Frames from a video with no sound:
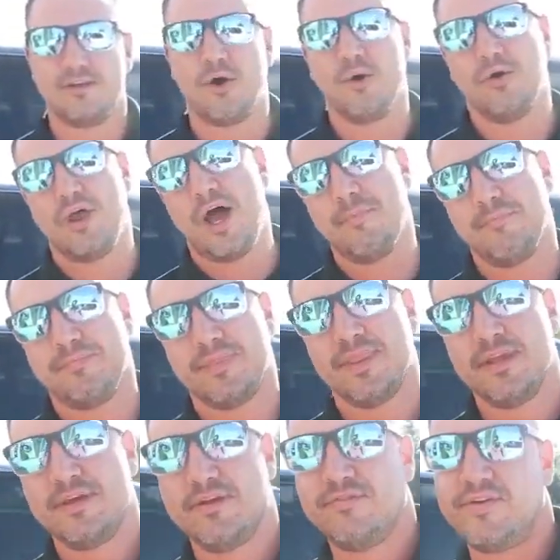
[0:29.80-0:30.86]
No, hold up.
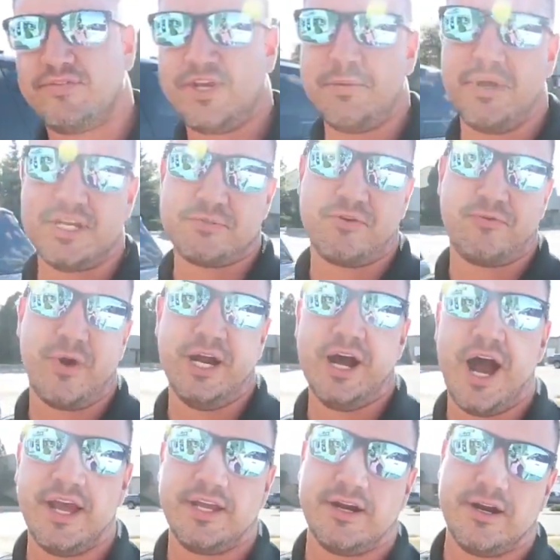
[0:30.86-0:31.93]
15 minutes before I
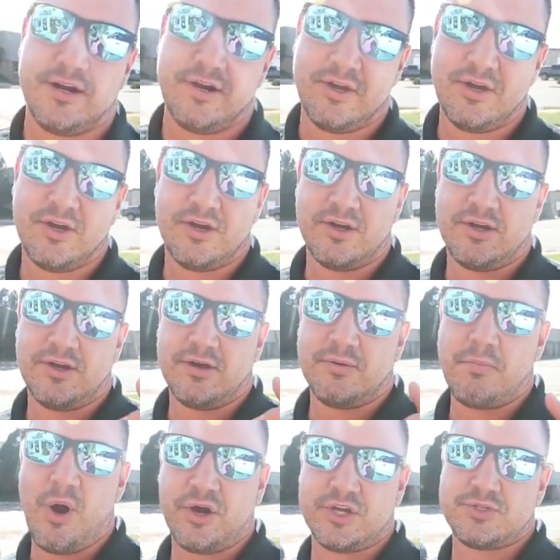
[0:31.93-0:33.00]
got here,
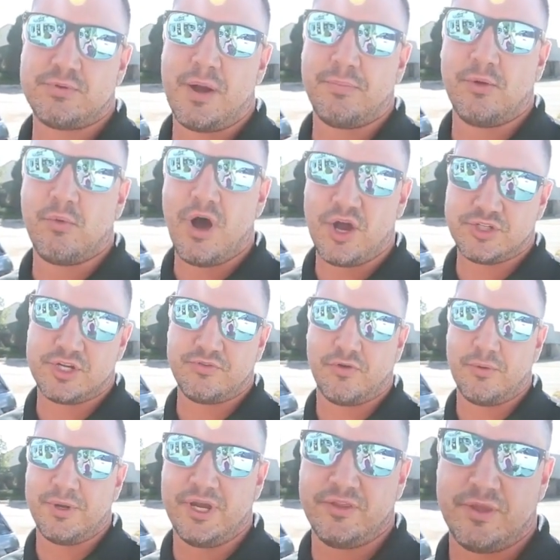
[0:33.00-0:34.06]
Marcus Rempel washed it
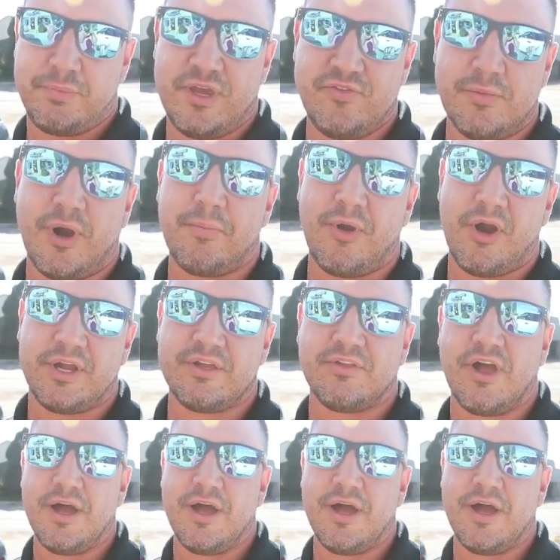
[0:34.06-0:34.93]
for me in the PV Mart parking